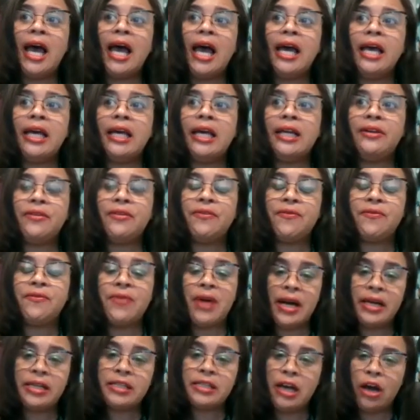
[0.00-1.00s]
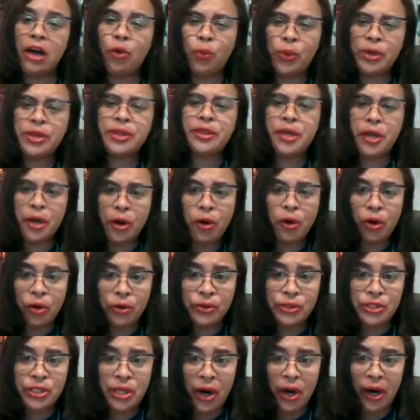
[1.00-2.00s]
and find out what their
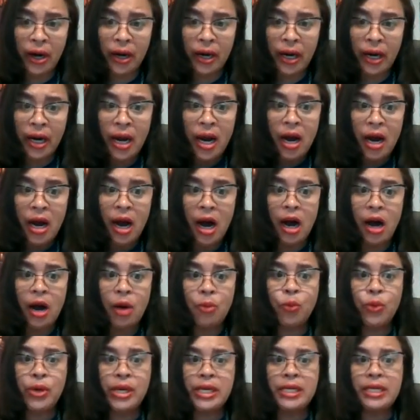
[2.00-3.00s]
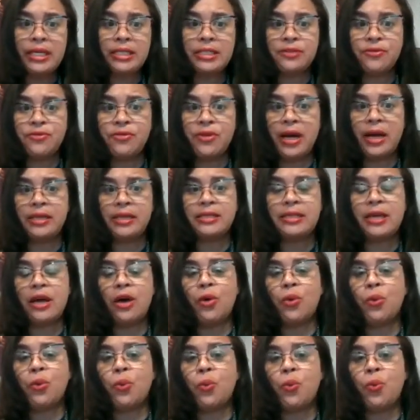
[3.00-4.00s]
goals are. We need to find
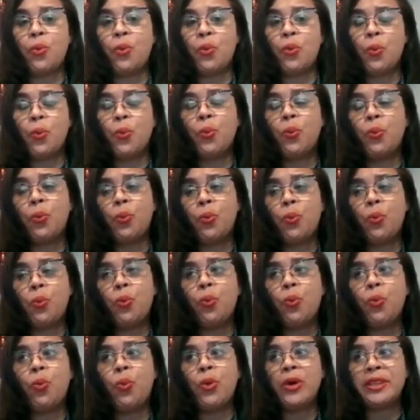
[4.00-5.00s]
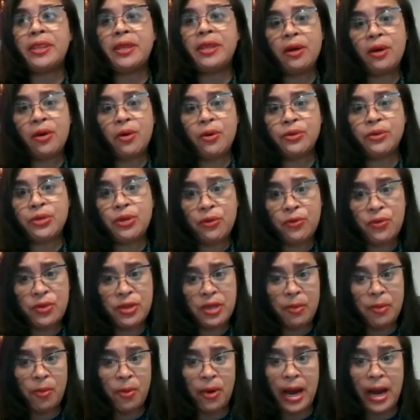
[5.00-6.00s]
out what their goals are for
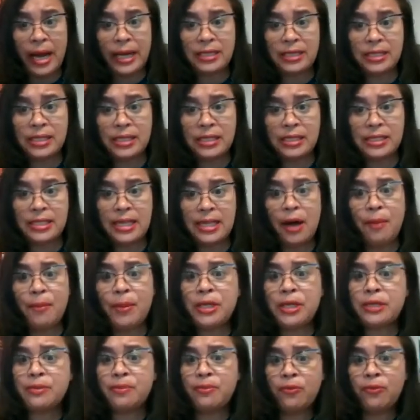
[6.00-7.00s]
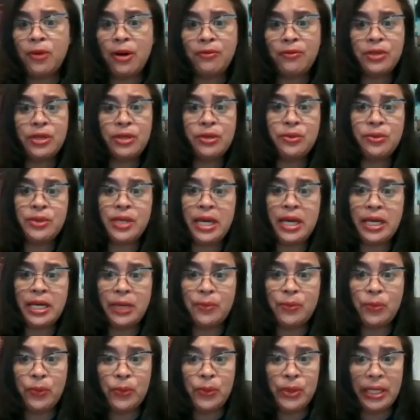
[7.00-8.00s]
their practice, how much revenue they
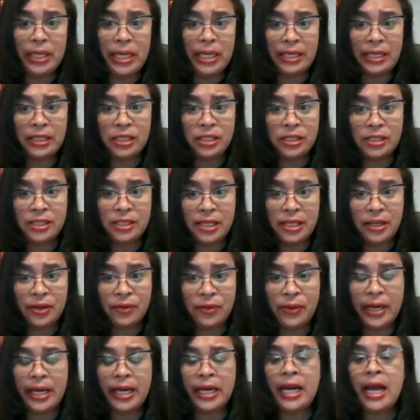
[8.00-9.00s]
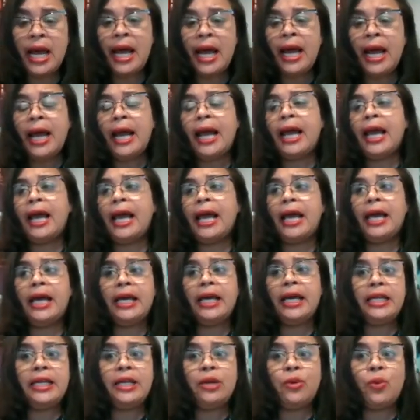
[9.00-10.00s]
would like to generate.
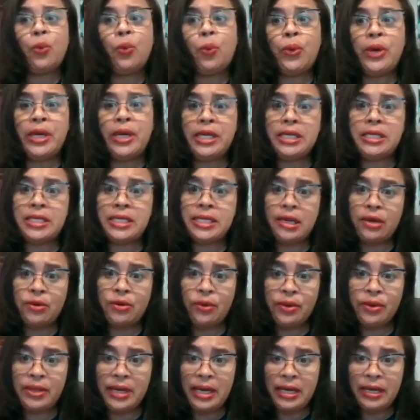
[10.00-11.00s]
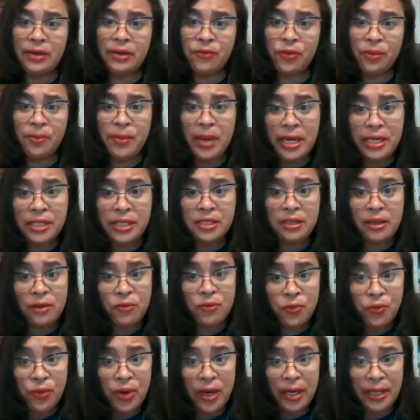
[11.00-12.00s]
And we need to get all that information up
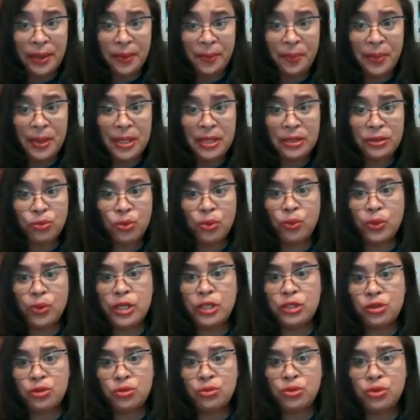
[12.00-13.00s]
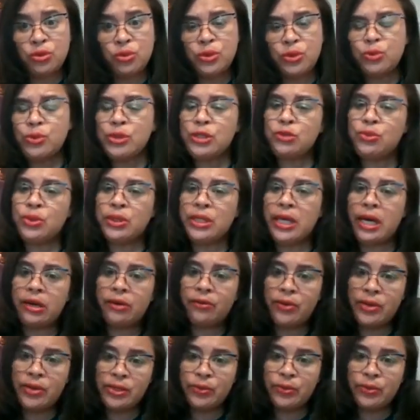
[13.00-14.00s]
front, because what we do is we do a lot
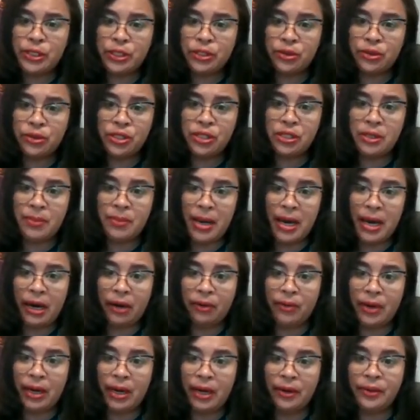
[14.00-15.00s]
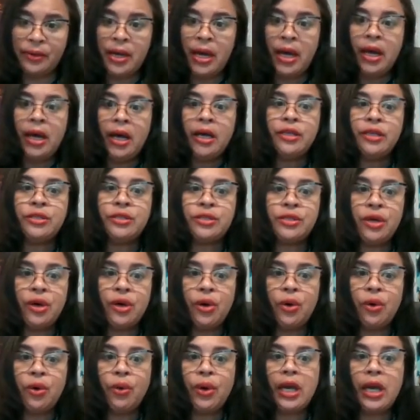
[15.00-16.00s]
of research in the background.
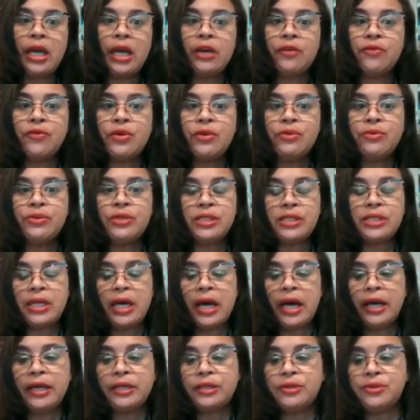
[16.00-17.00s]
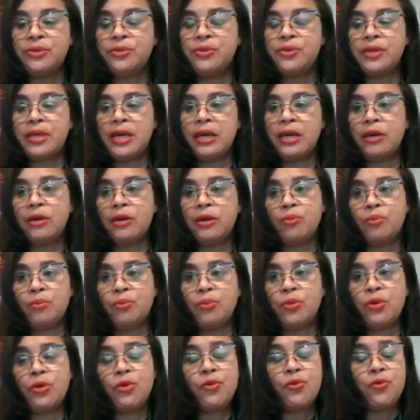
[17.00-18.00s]
So if you decide to then
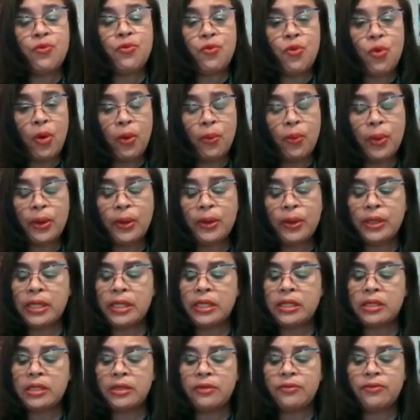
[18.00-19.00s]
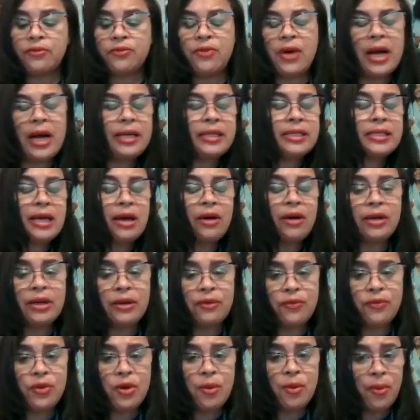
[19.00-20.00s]
move forward and find out
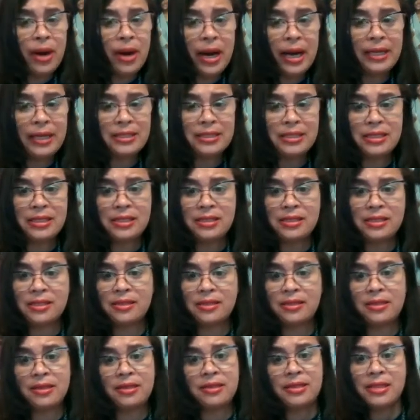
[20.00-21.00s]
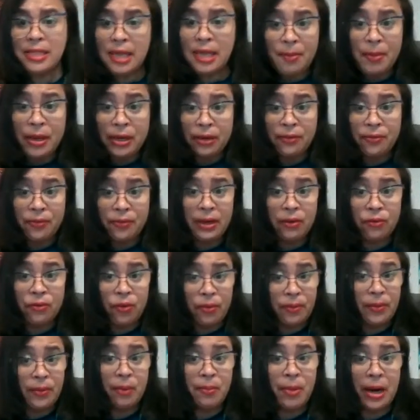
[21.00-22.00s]
if your practice can see a benefit
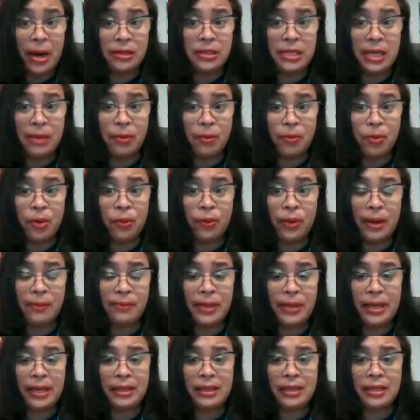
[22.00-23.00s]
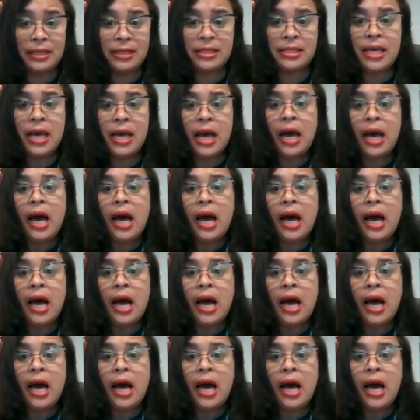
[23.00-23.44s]
from a type of program like this,